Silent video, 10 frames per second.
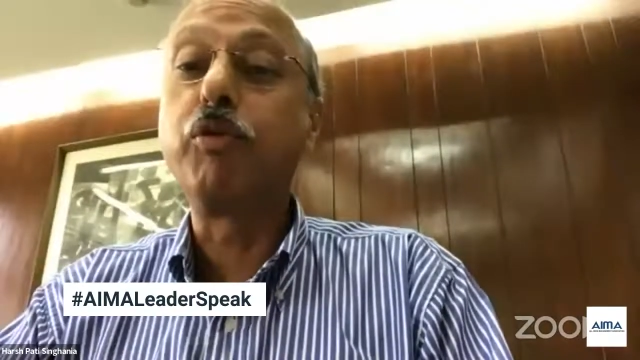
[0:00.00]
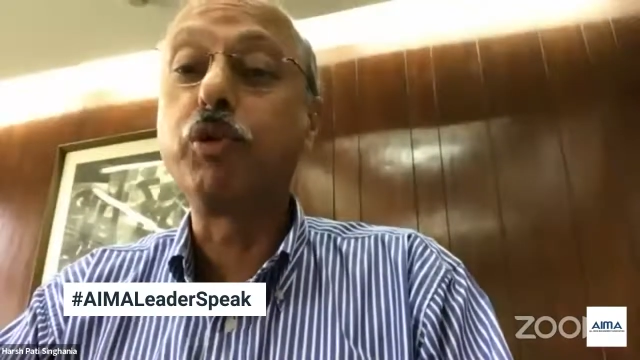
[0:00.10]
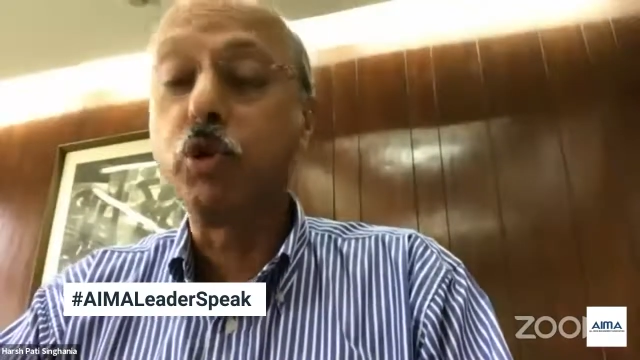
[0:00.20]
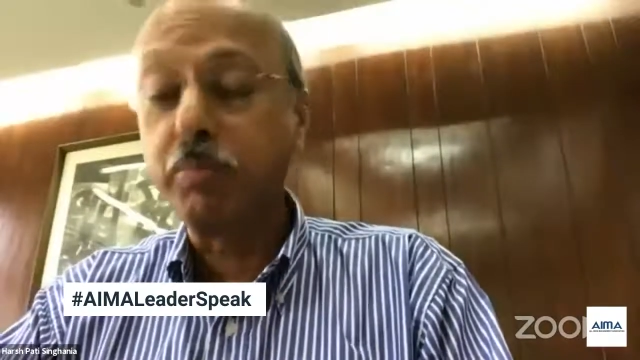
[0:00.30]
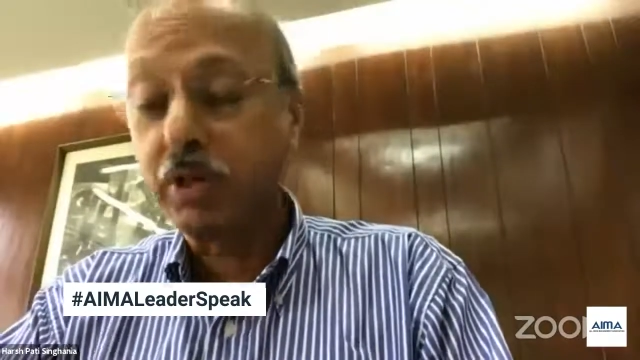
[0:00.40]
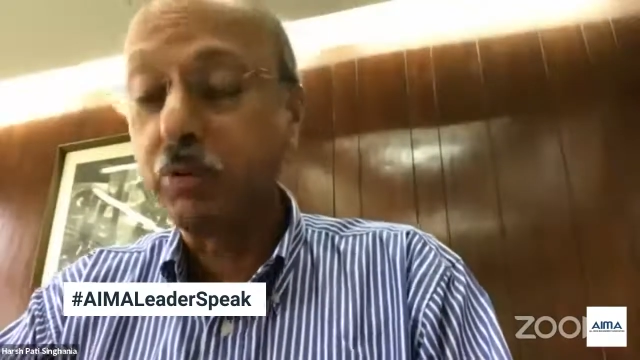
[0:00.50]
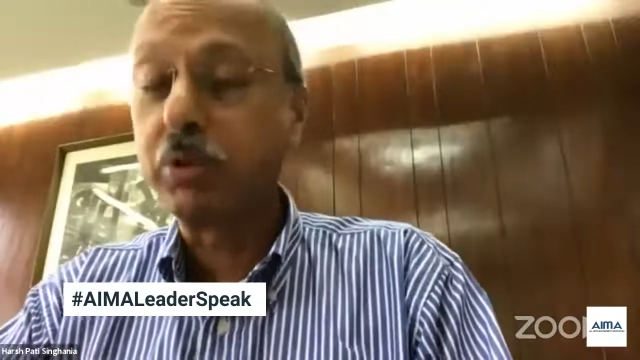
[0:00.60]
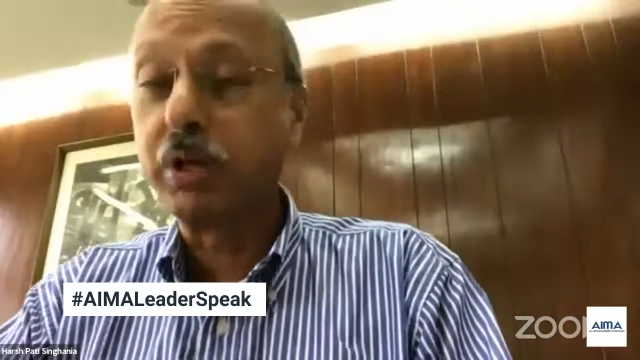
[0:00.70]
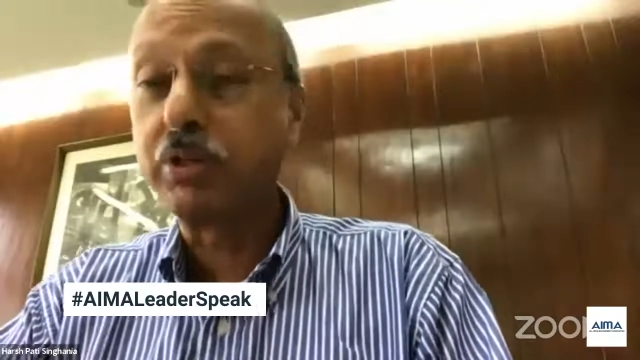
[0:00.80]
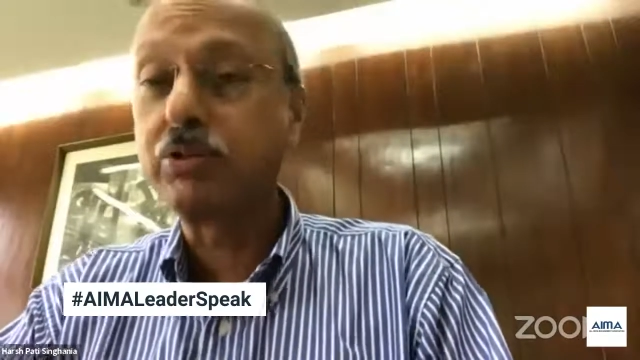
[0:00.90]
your being
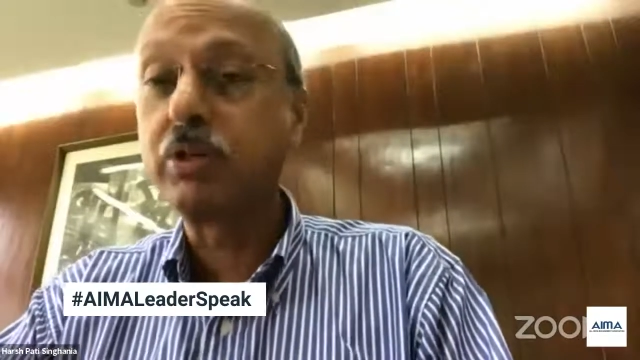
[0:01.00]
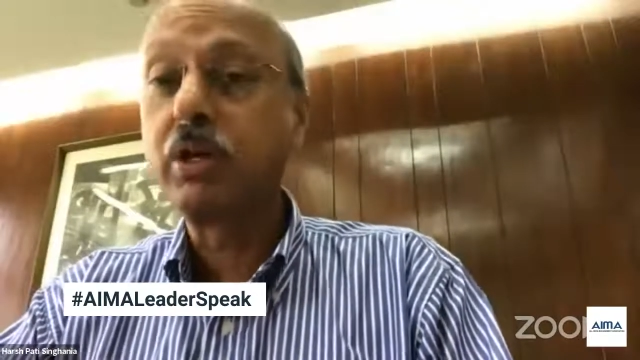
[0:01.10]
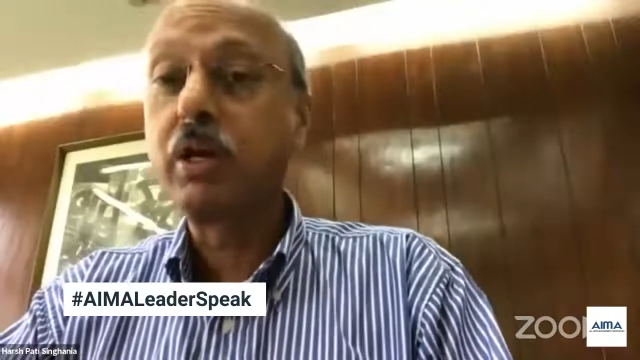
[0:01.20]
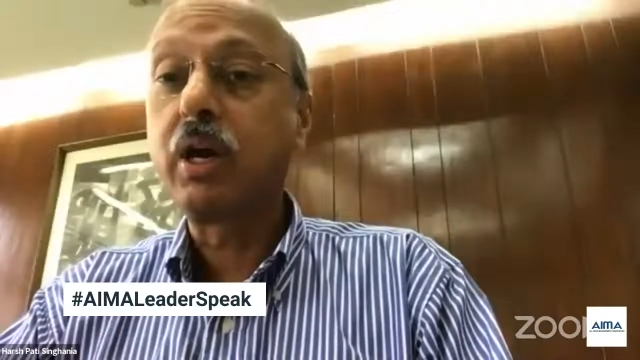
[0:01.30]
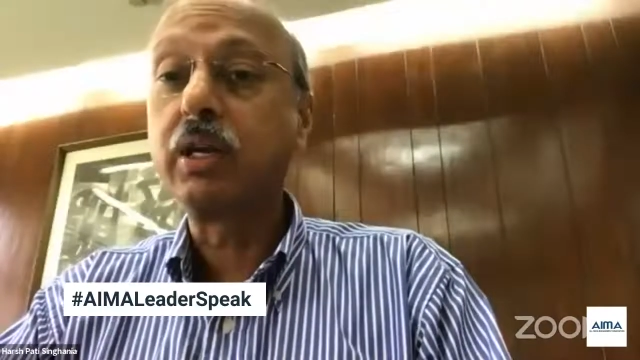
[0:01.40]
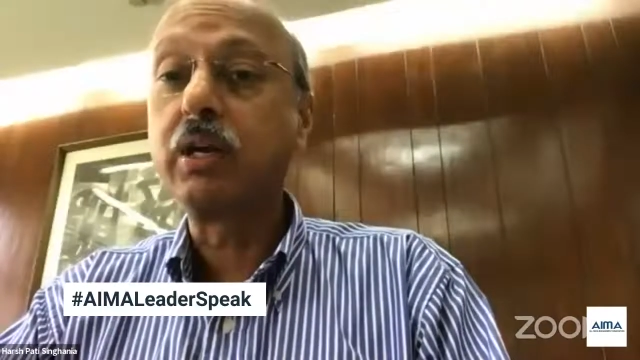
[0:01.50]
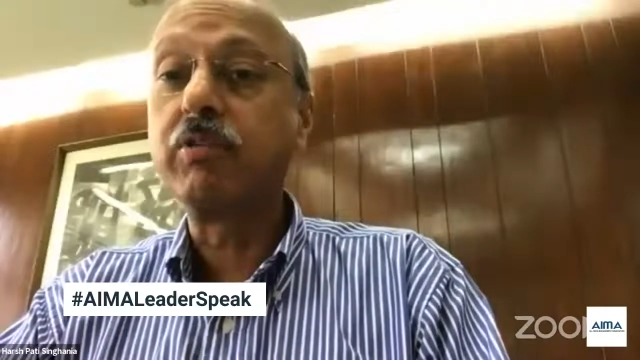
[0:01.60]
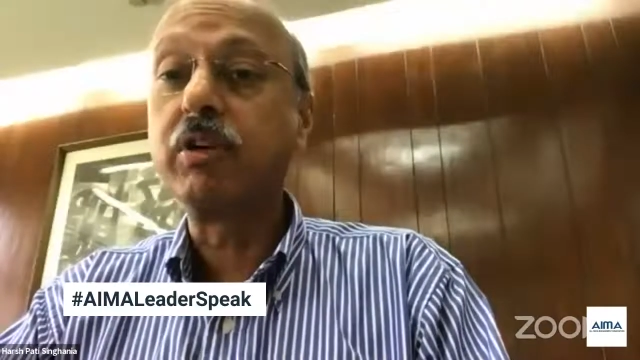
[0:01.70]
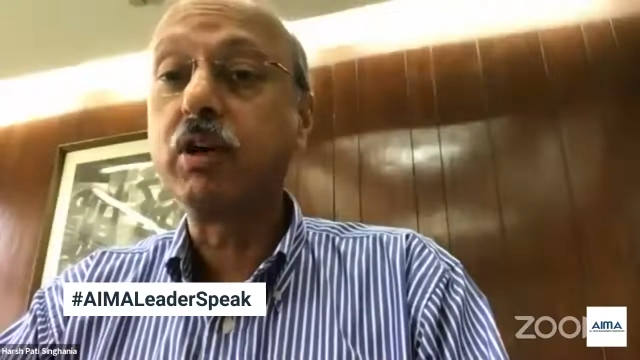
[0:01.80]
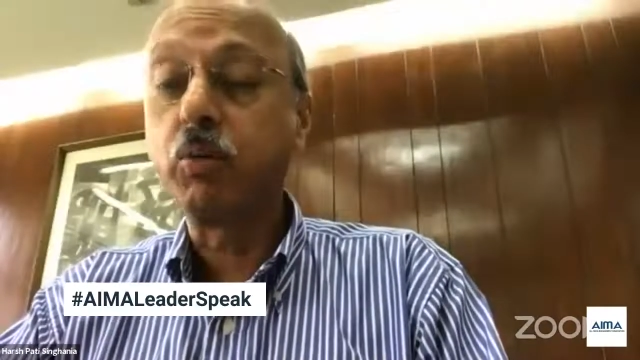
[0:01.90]
with us and
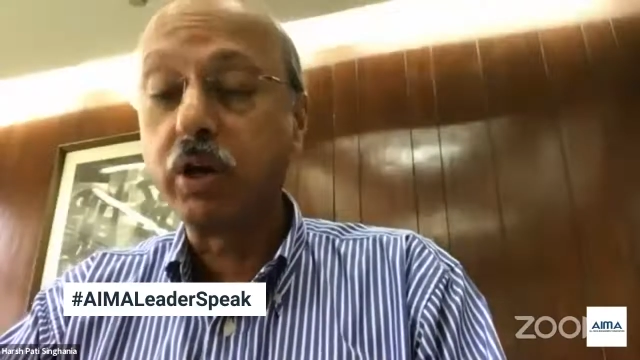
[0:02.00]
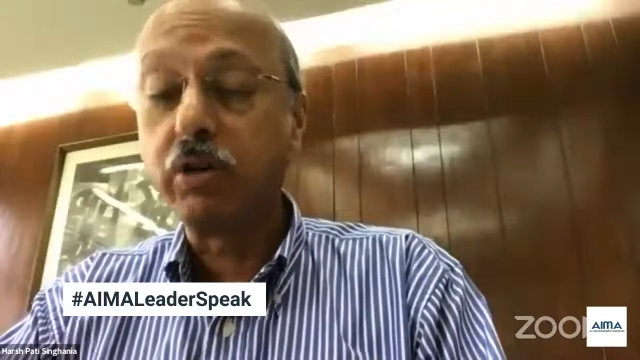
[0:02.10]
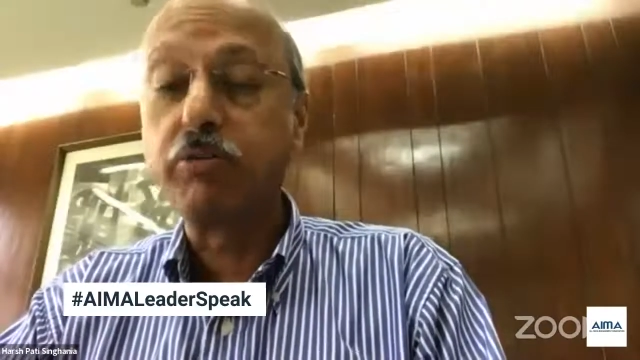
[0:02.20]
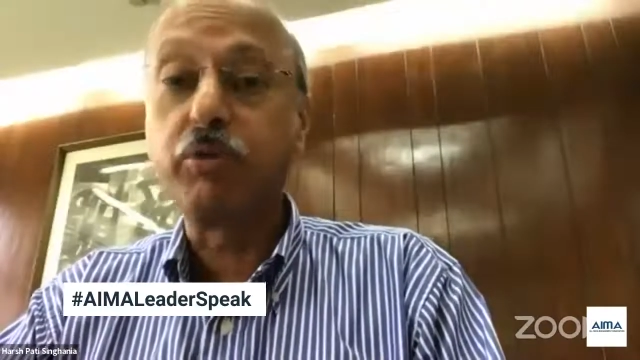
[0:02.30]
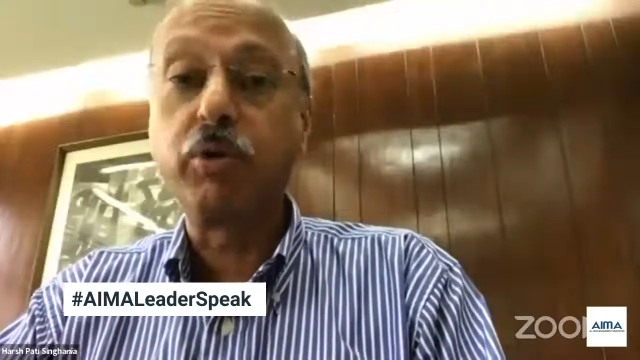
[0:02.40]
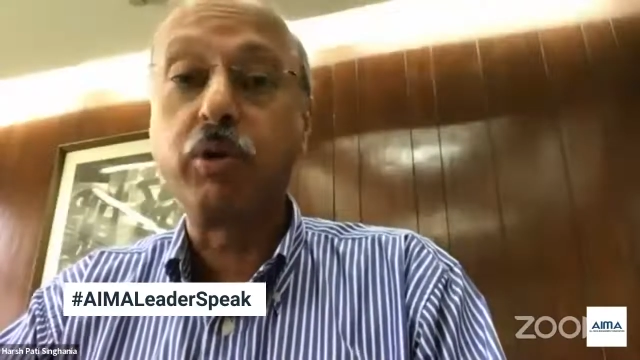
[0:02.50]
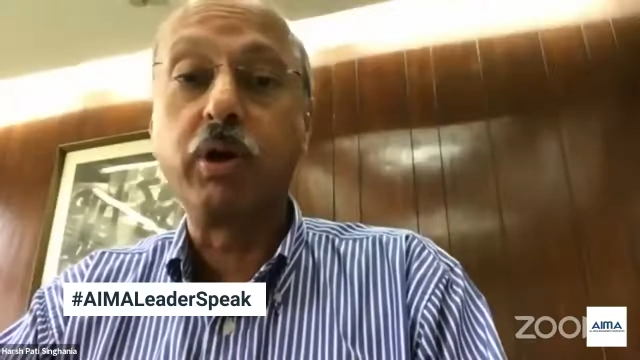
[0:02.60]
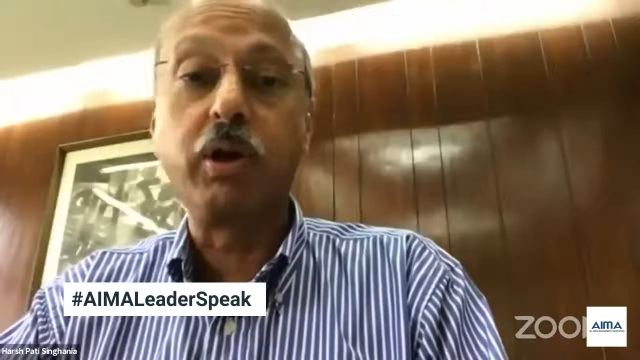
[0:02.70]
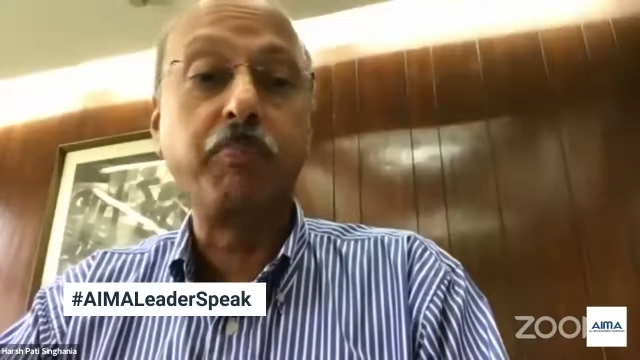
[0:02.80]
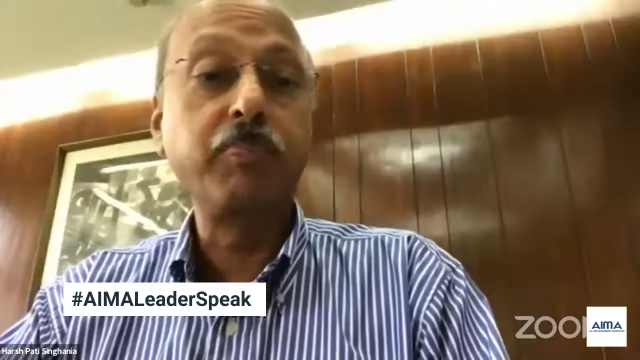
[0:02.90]
giving a
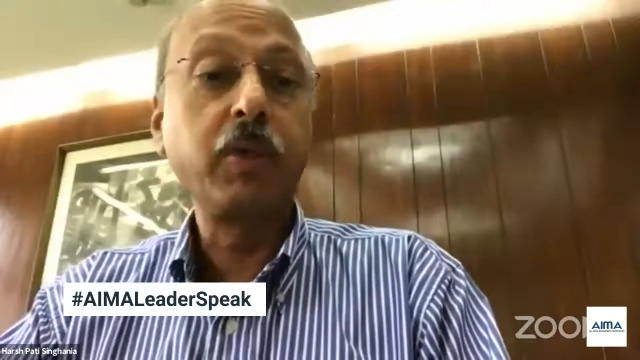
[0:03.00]
wonderful